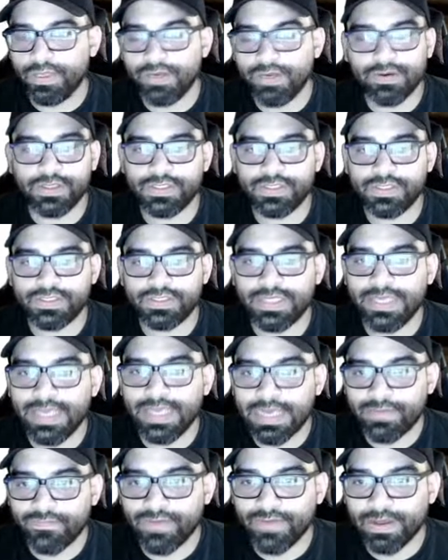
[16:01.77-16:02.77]
And it's because they can't
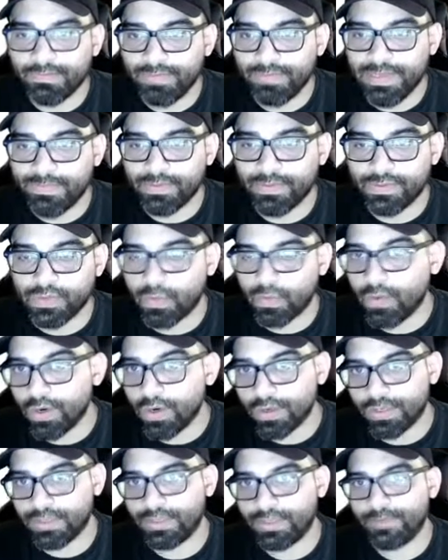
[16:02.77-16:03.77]
find people to
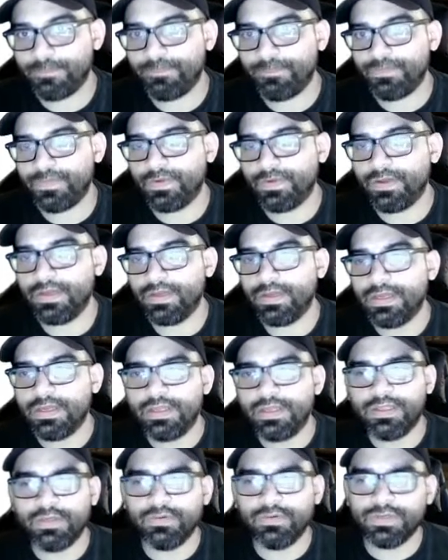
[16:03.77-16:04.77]
work, right?
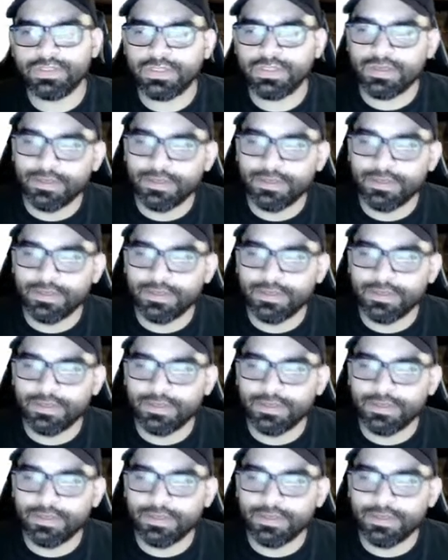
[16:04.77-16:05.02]
There was, I